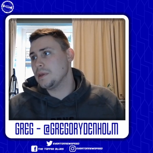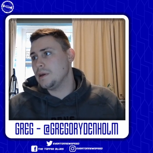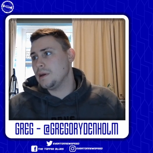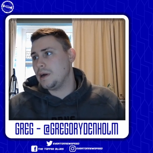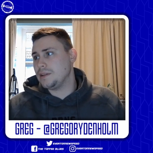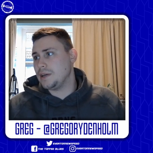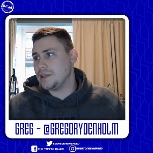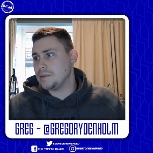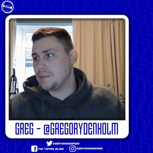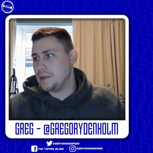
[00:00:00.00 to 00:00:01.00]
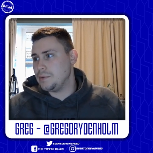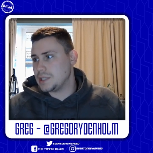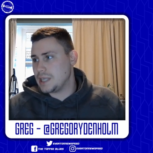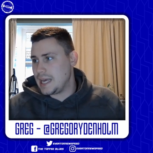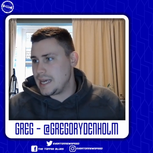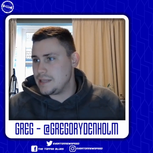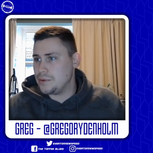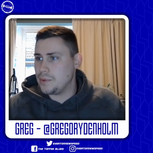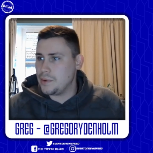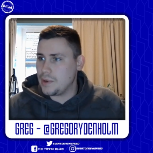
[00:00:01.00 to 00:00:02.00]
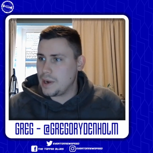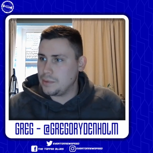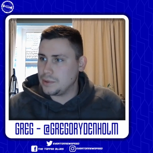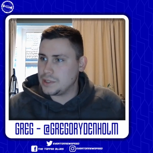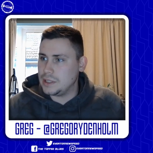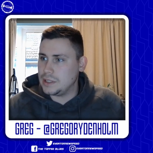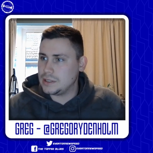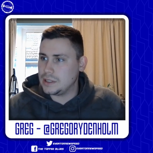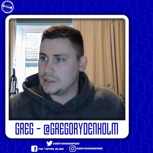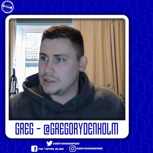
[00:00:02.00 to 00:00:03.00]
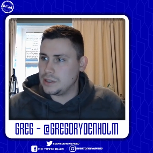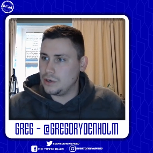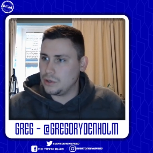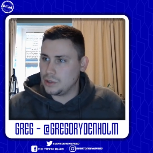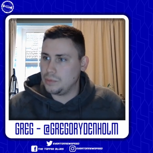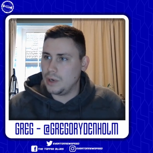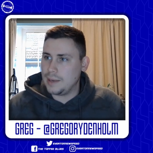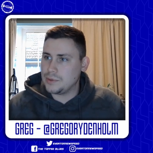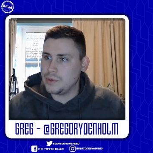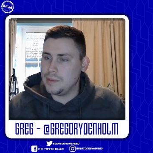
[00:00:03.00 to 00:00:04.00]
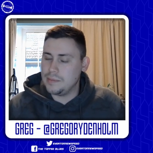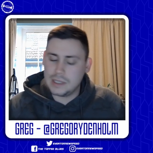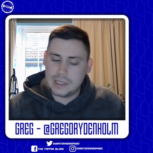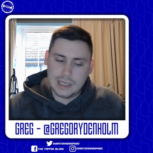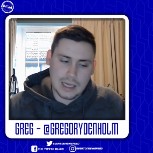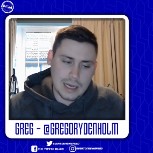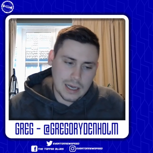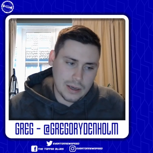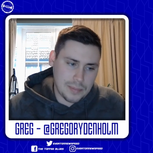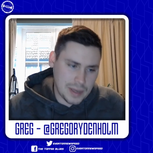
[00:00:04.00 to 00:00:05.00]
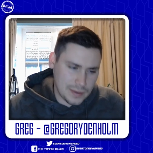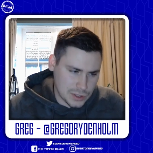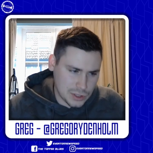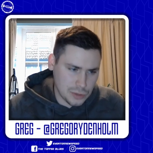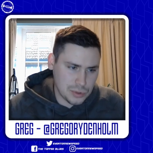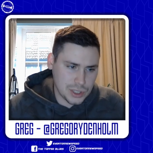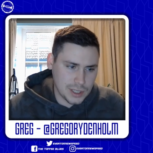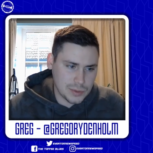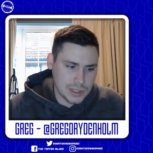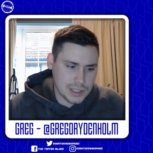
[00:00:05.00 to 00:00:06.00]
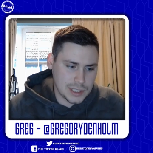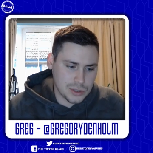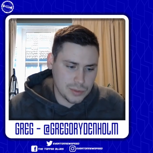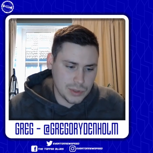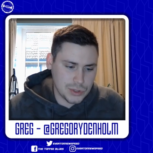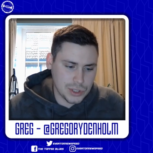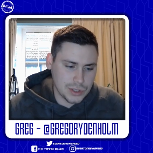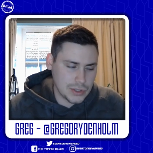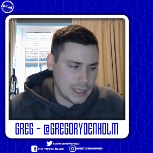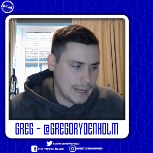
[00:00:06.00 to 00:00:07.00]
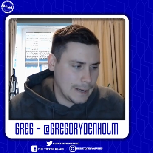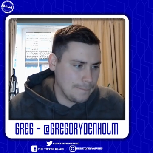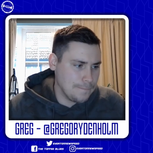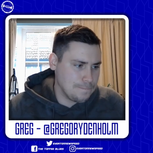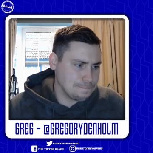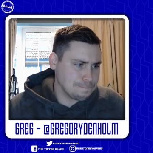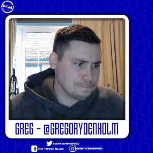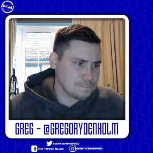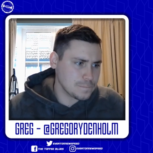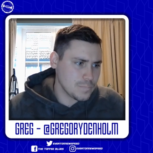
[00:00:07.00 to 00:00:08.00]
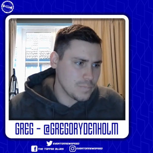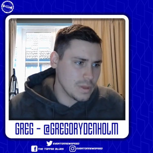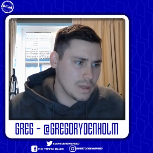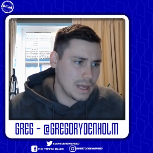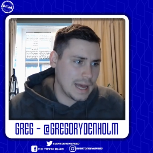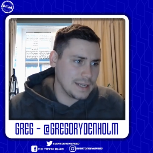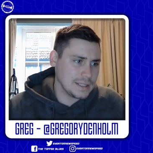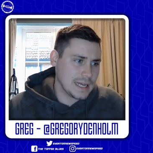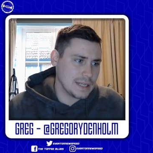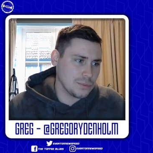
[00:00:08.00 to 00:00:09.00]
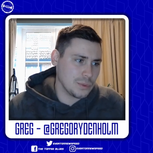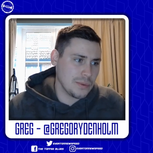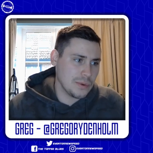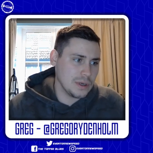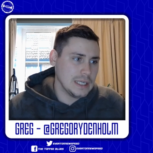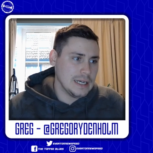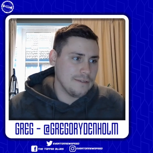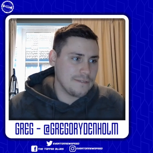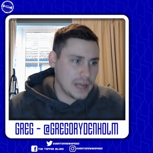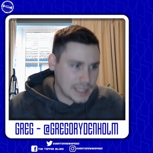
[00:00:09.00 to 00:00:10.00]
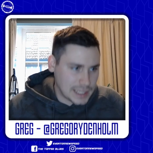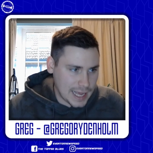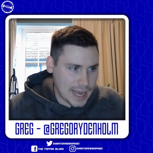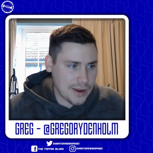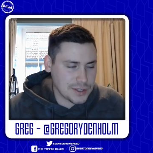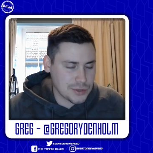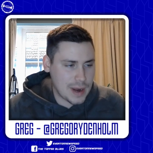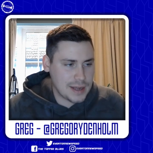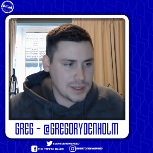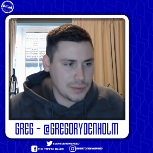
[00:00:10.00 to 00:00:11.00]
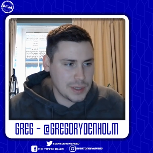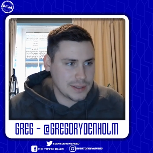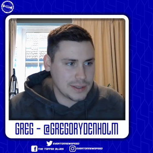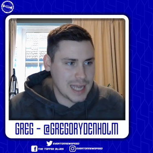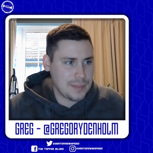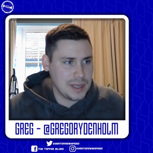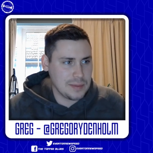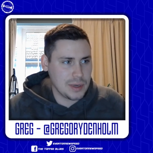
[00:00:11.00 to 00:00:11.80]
I, I think it was key that we were able to, to, to hook the ball up to him. Uh, Pickford so precise with his distribution, um, and and we were flooding the areas around him when that was happening.